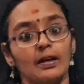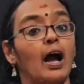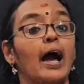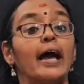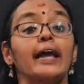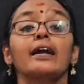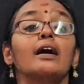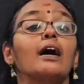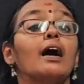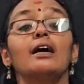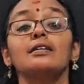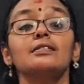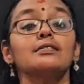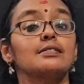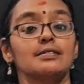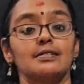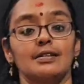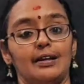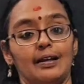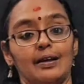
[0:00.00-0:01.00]
I can't
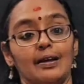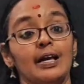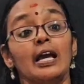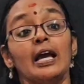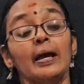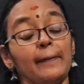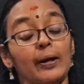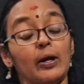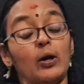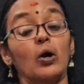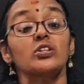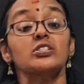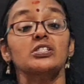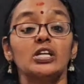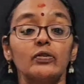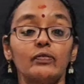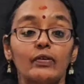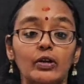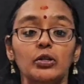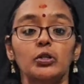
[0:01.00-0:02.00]
say, because
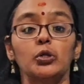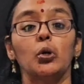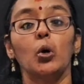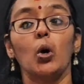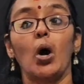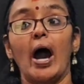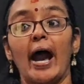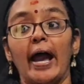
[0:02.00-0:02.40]
even though